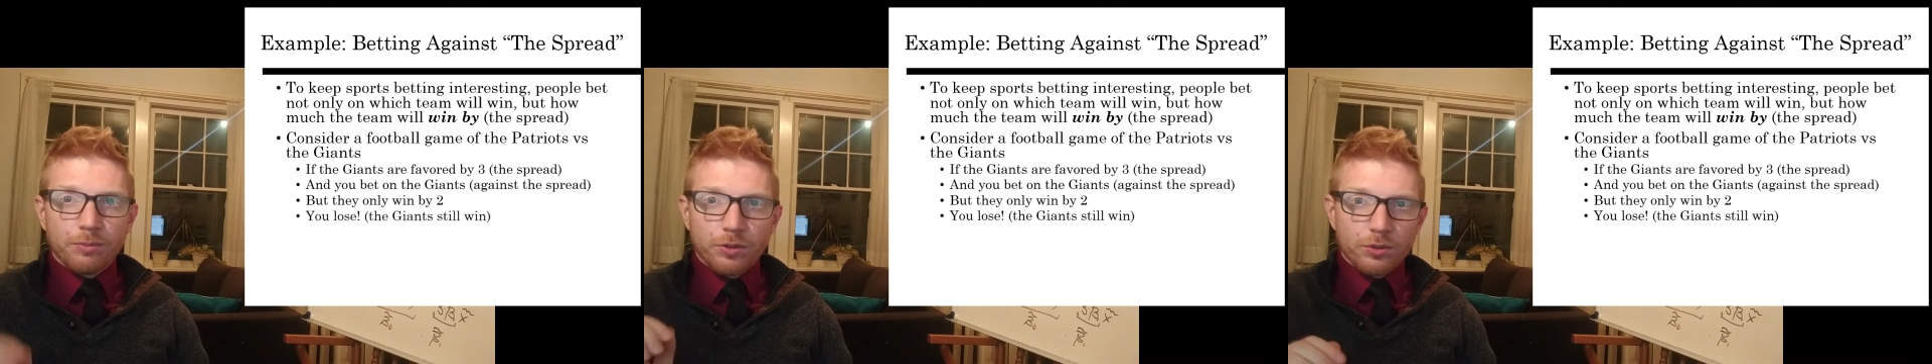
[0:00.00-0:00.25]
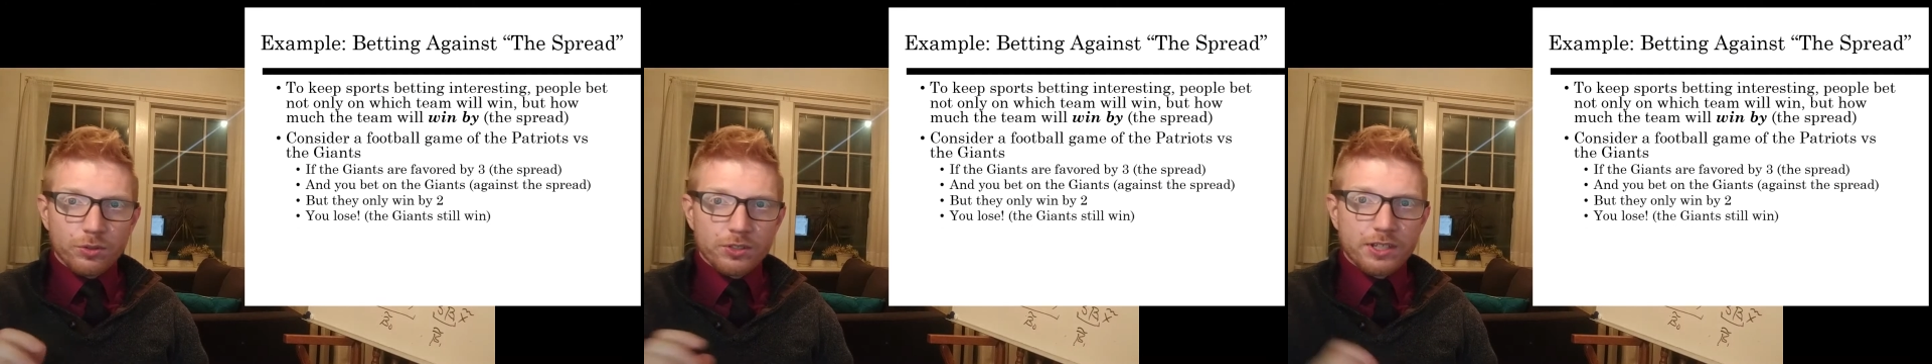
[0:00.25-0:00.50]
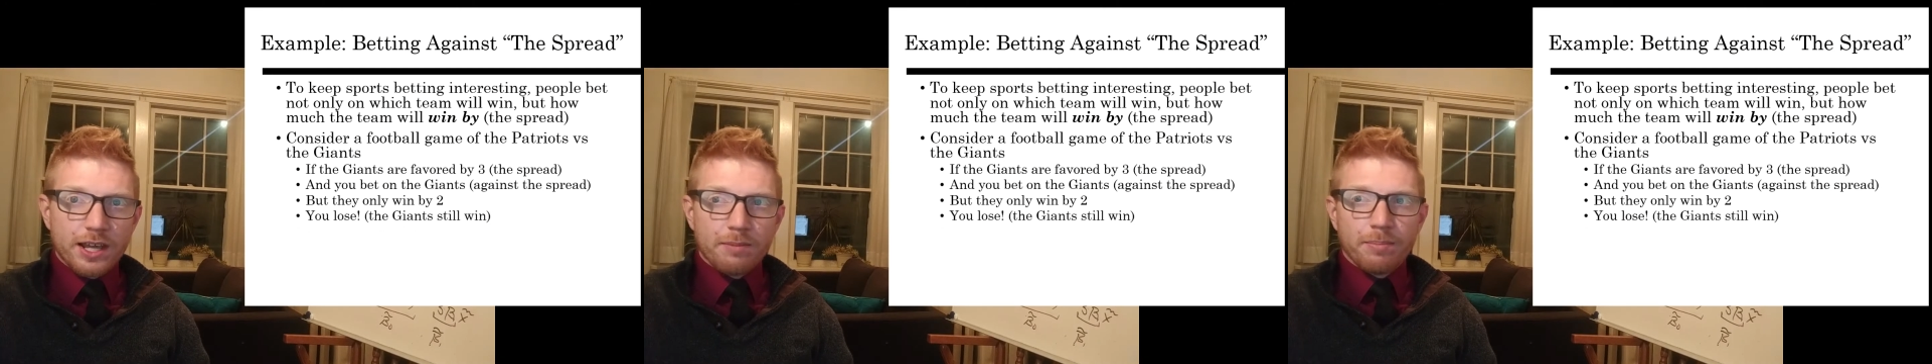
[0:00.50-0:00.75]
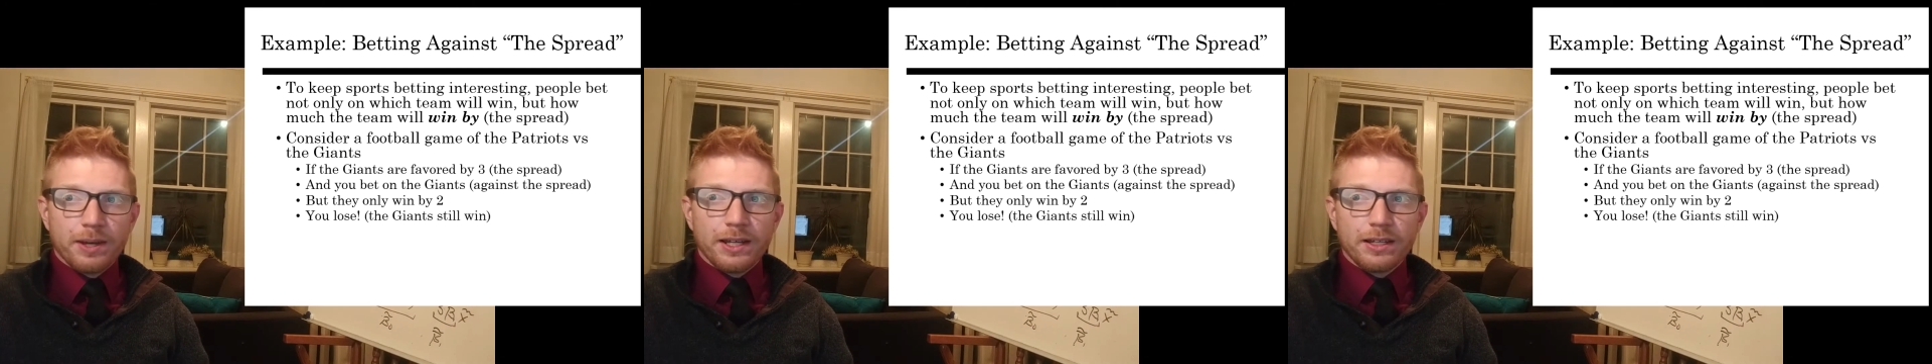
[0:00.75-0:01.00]
You lose
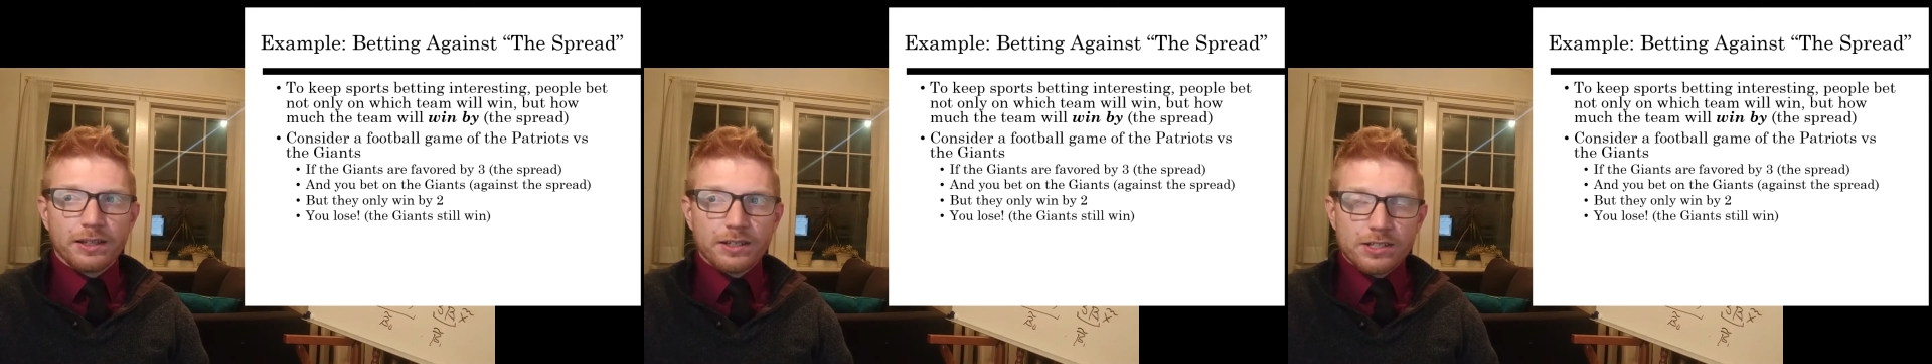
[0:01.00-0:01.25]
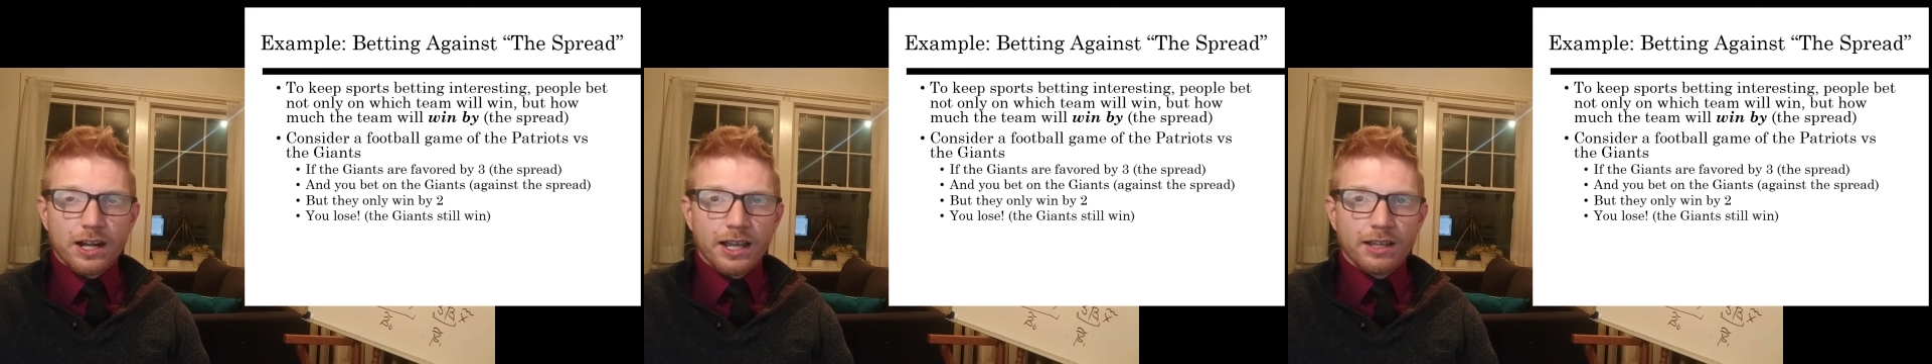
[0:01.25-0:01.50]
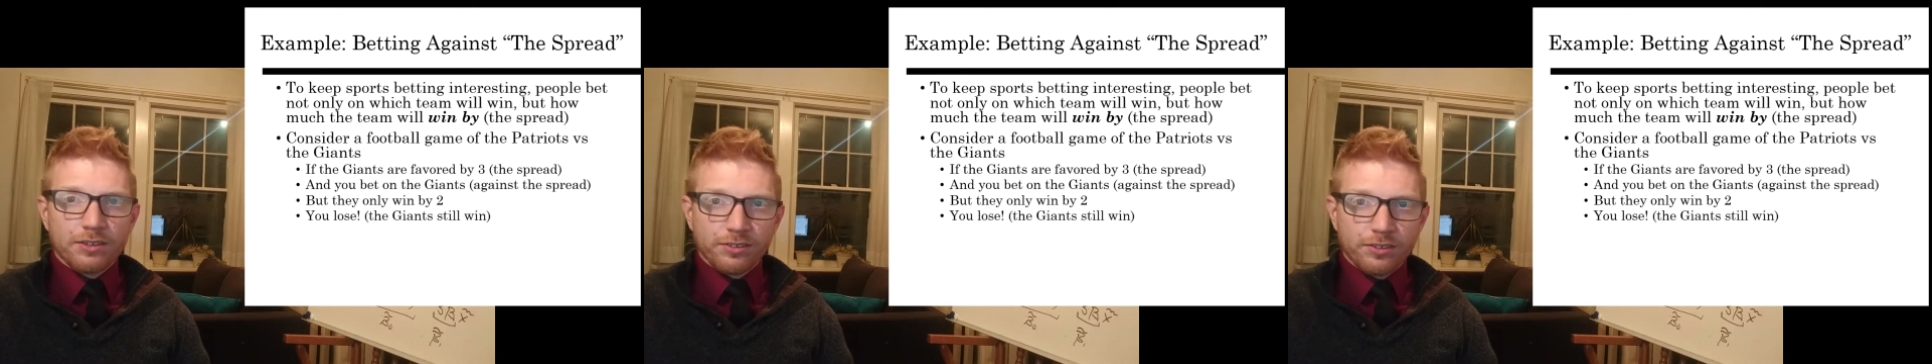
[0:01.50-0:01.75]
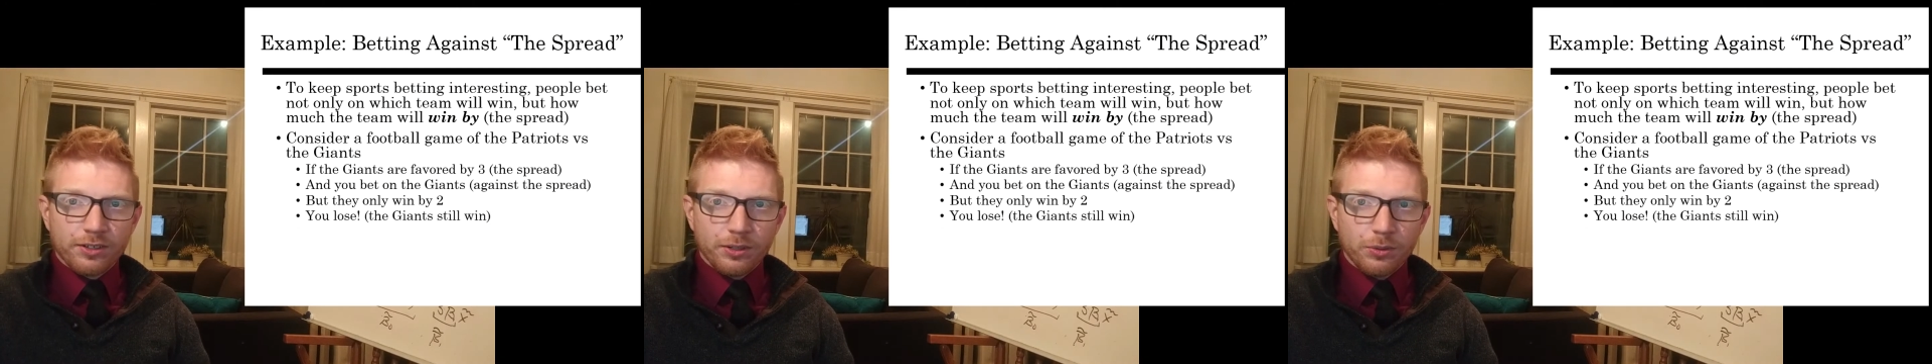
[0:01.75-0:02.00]
that bet, the Giants
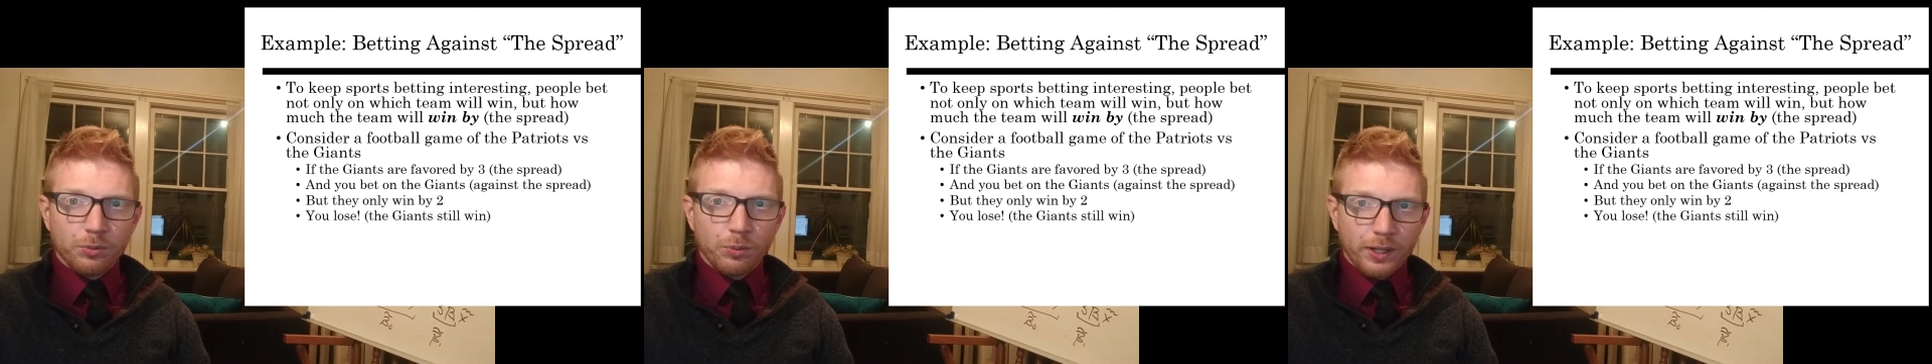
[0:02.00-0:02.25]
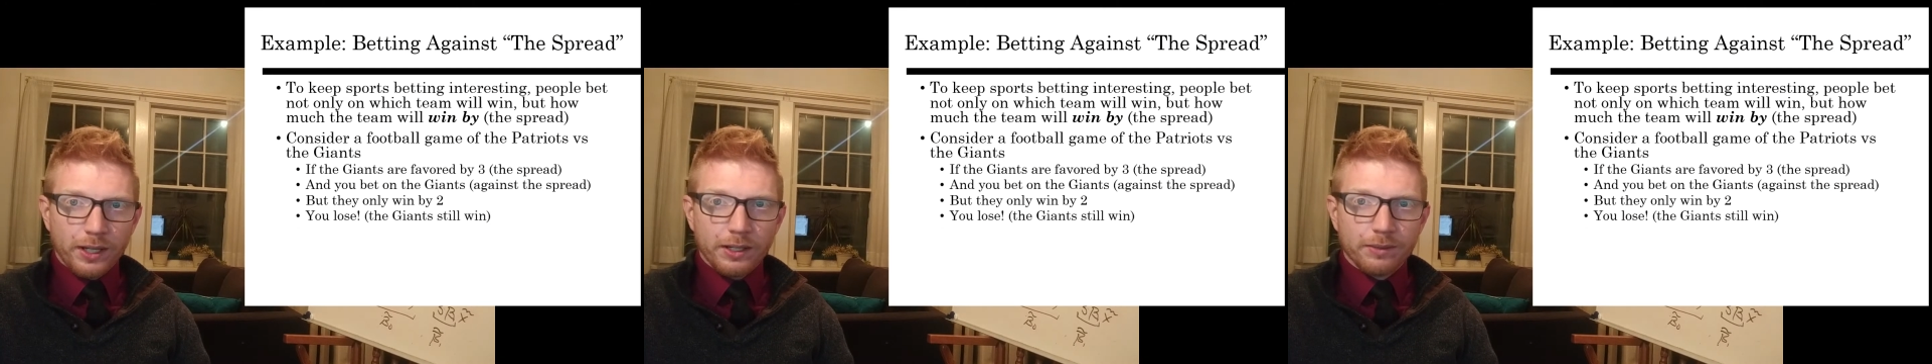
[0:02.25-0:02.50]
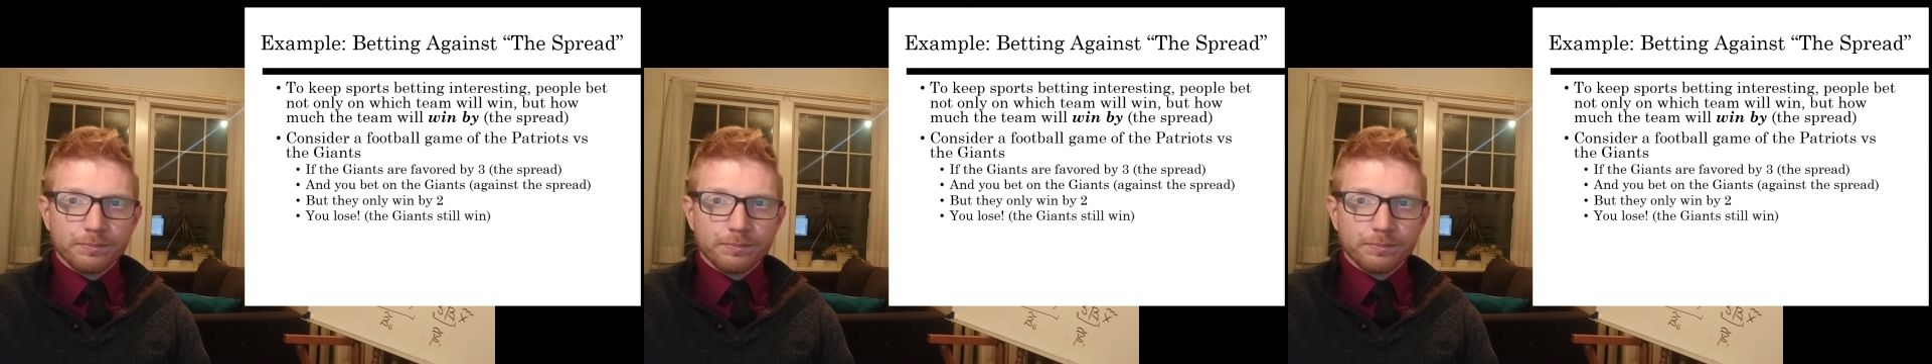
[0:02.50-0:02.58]
still win.